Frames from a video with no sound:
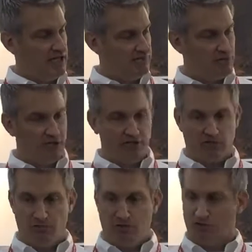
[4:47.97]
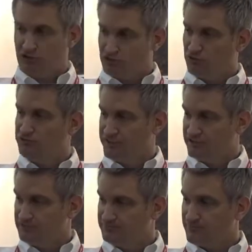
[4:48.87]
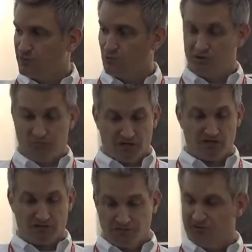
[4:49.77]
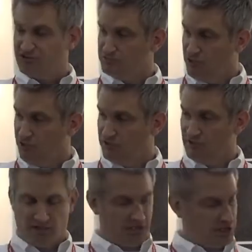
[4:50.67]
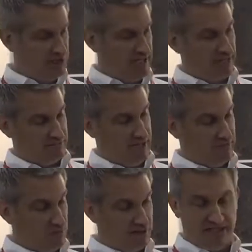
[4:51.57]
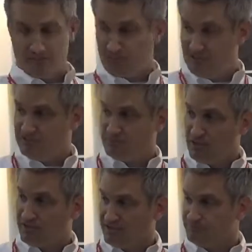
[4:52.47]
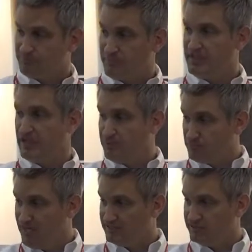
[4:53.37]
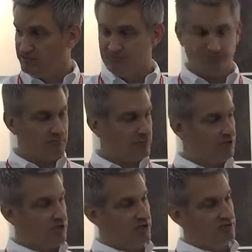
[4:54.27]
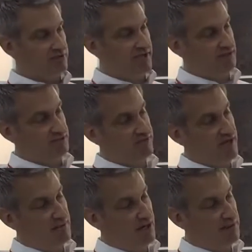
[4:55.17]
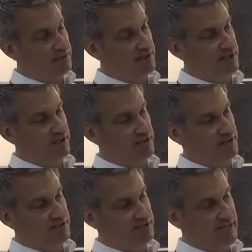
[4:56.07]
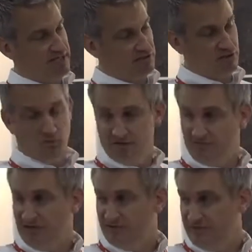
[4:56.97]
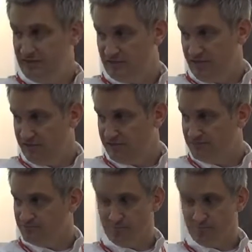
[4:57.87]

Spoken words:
If you run into a motor control center where the buckets are very small, and you would have to have one of these for each bucket, may not be practical, you can take this fiber optic here, and this is actually 25 feet in length.